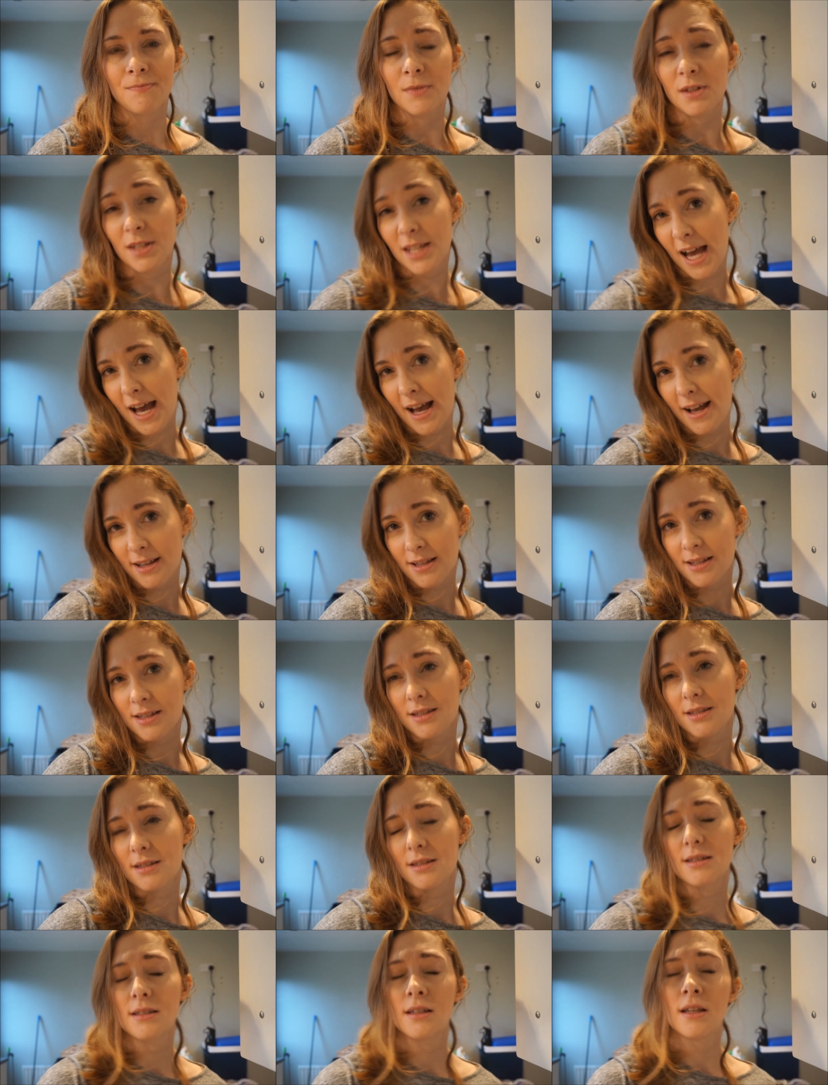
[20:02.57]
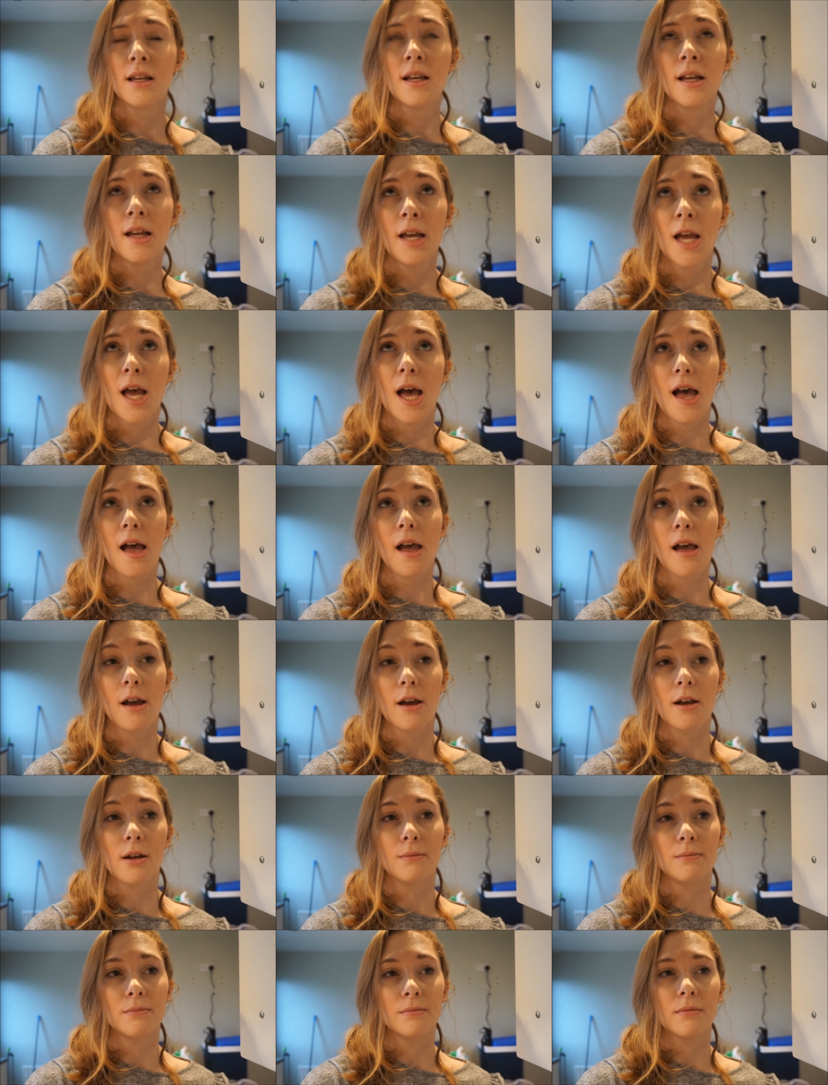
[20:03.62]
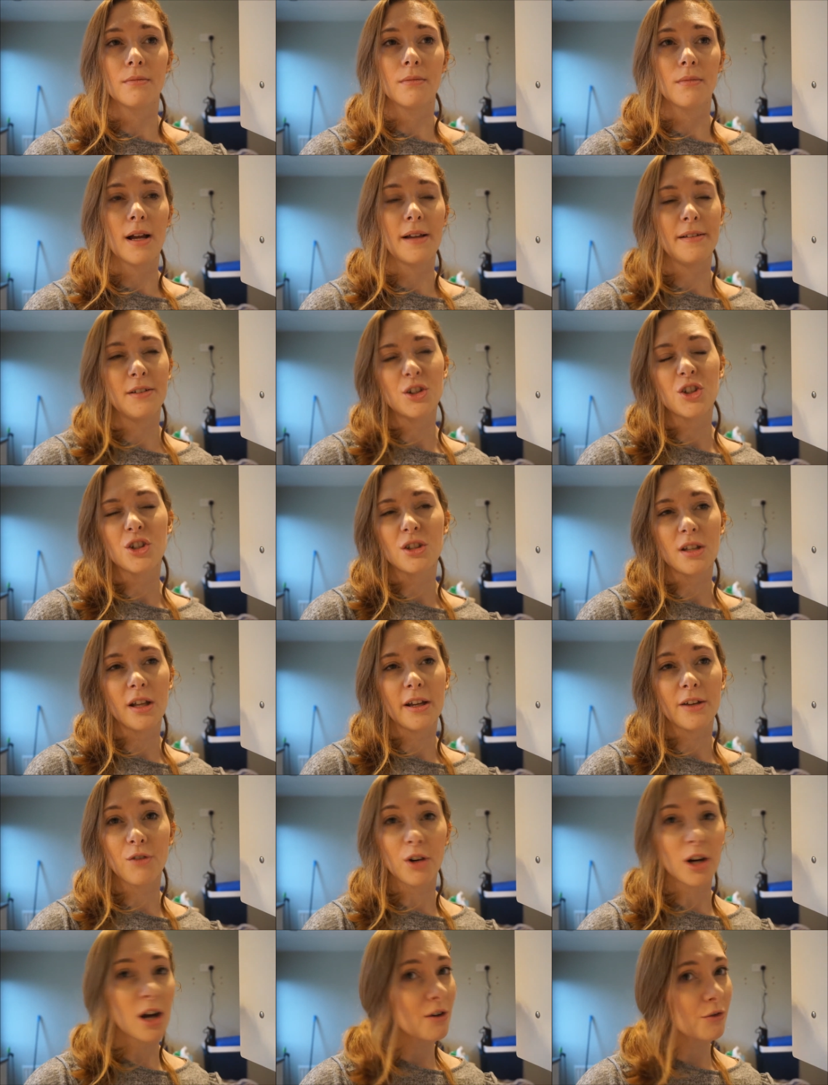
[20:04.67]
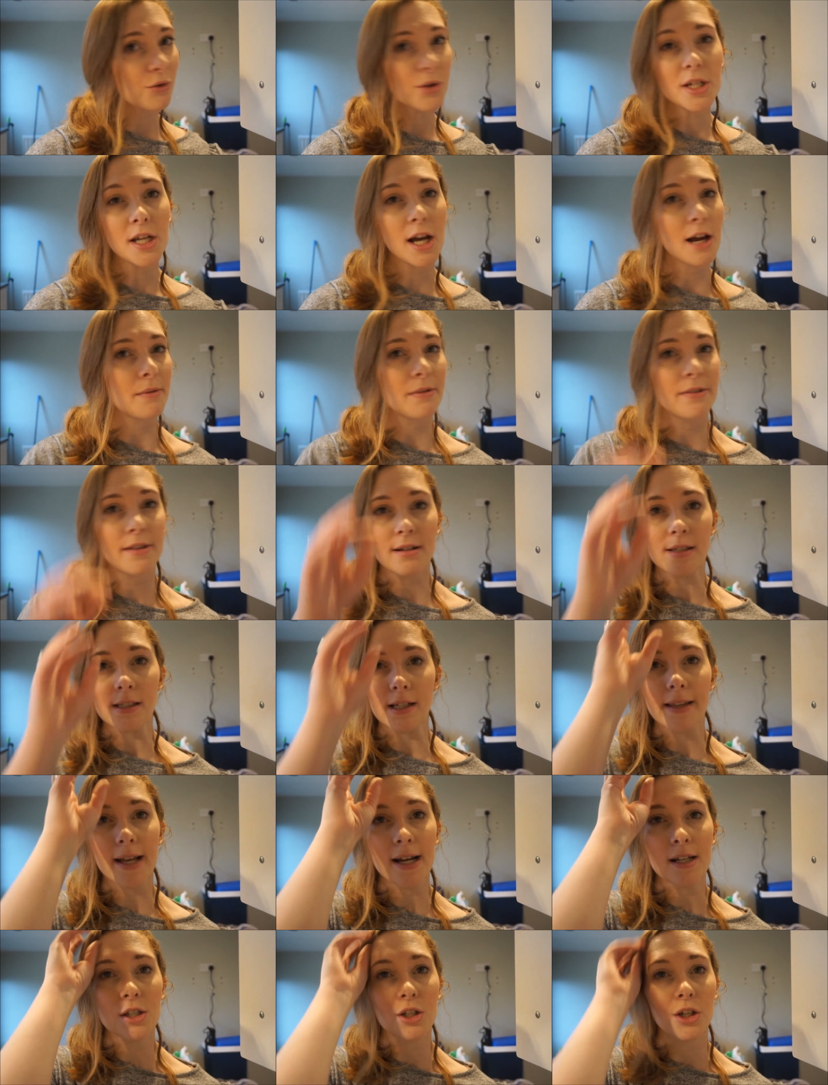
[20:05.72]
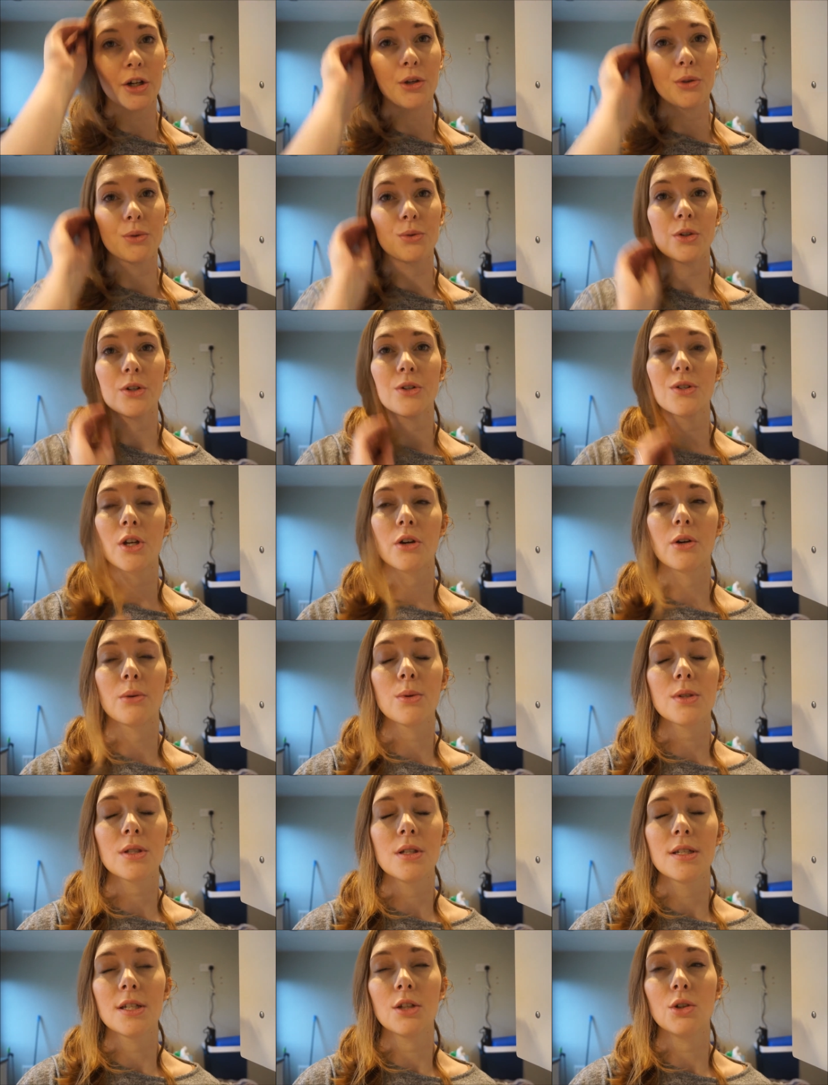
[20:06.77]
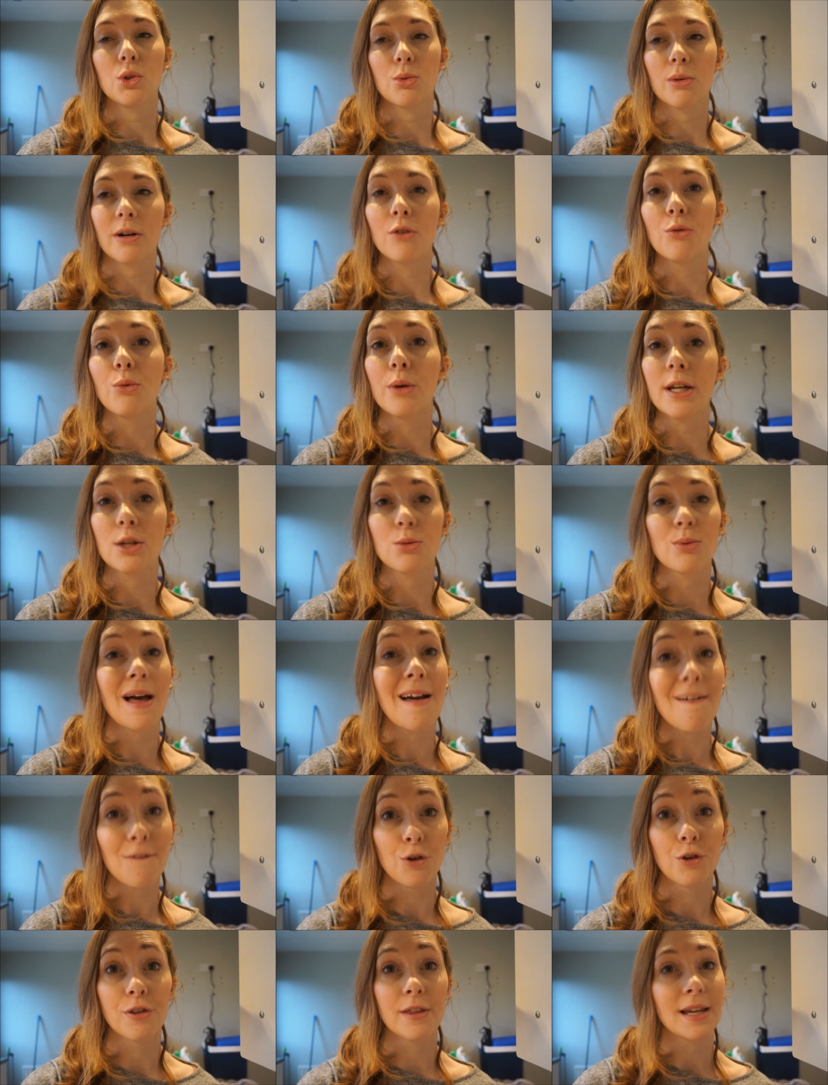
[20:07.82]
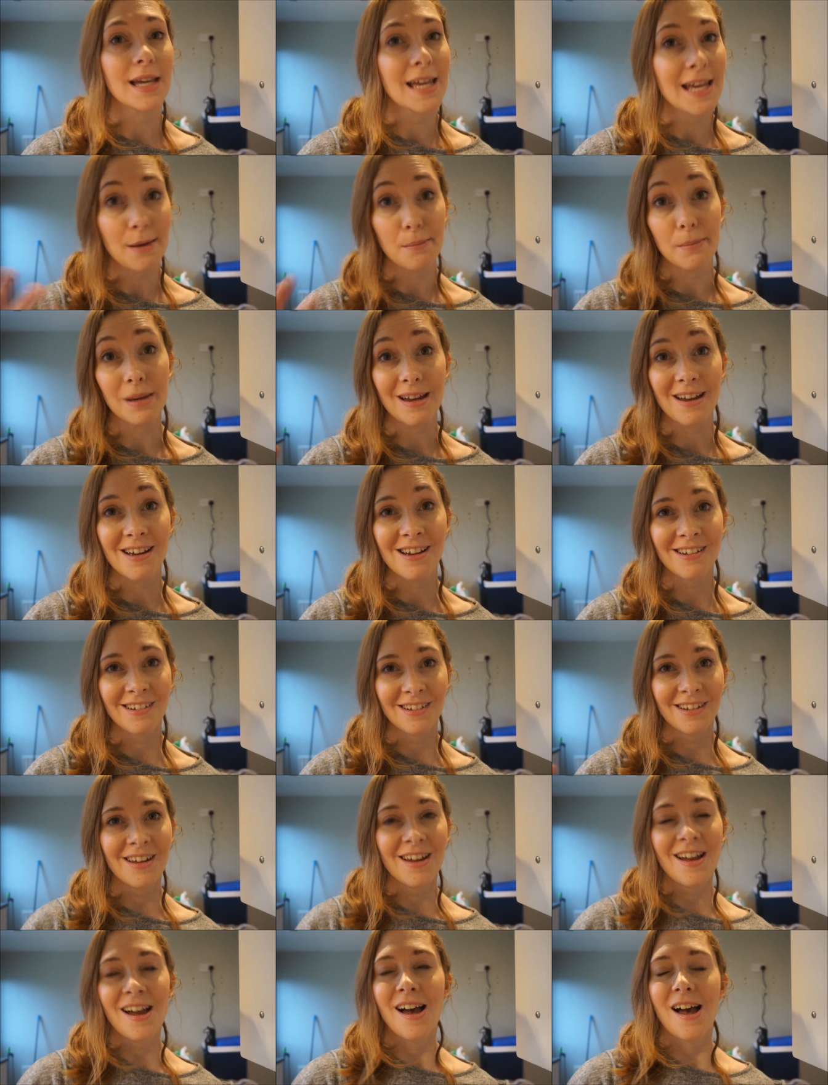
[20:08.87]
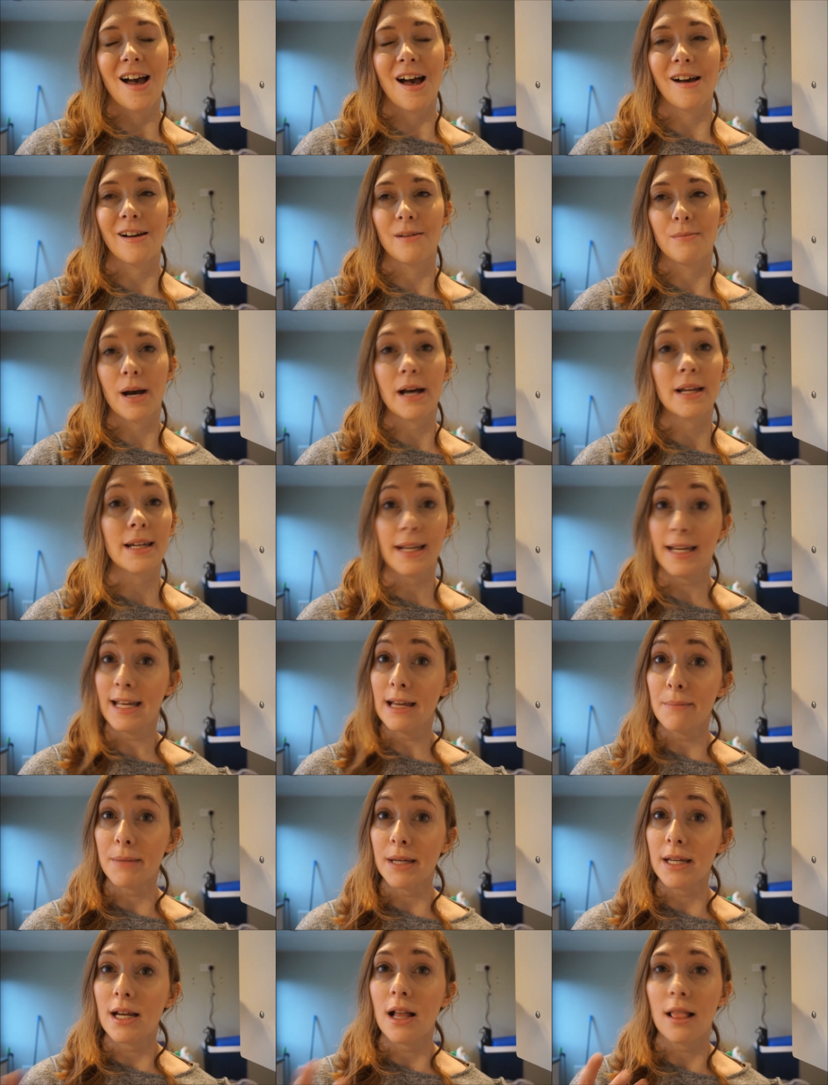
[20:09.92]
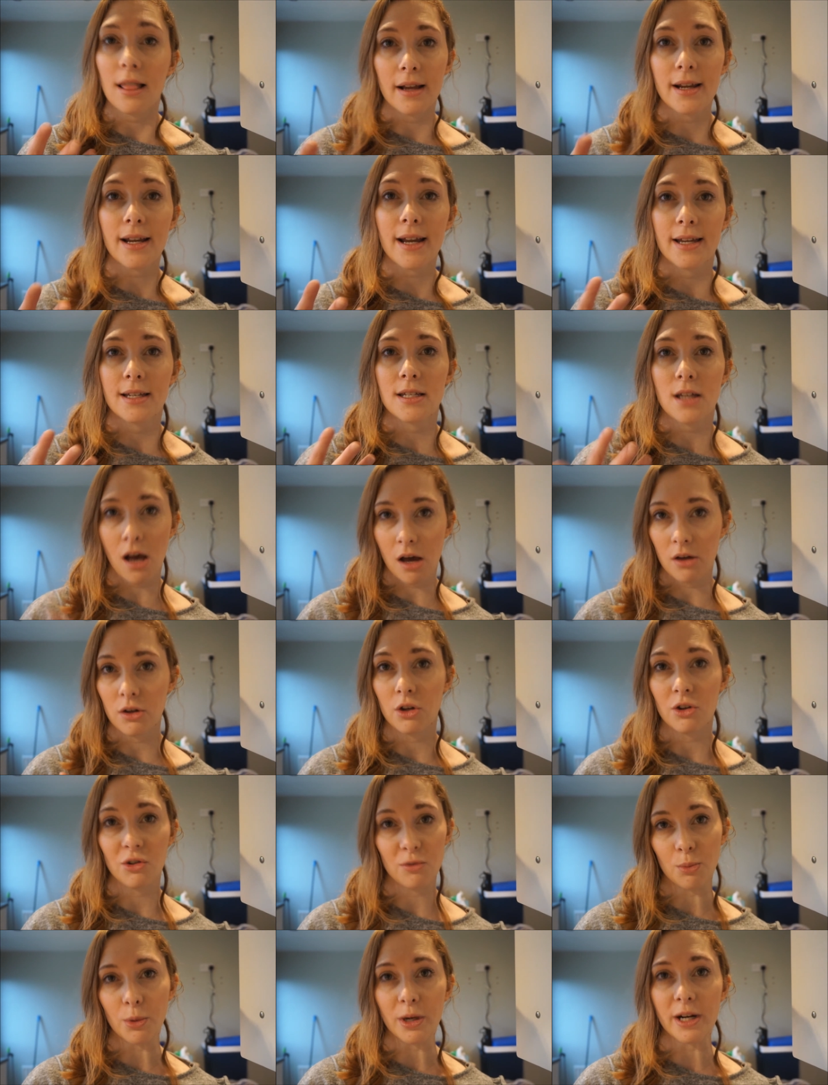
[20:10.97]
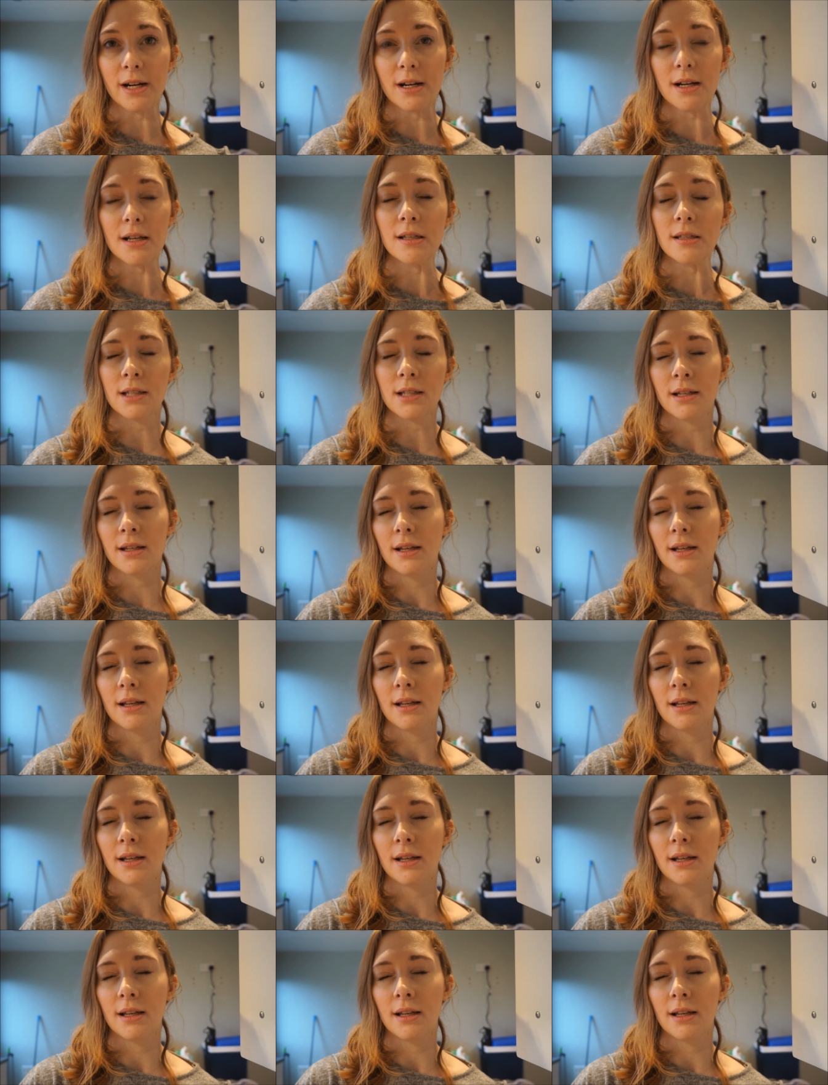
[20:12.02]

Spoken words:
tests and just like recovery time and things like that to go through. So it wasn't until 12 weeks where everything hit me, and it hit me like a ton of bricks.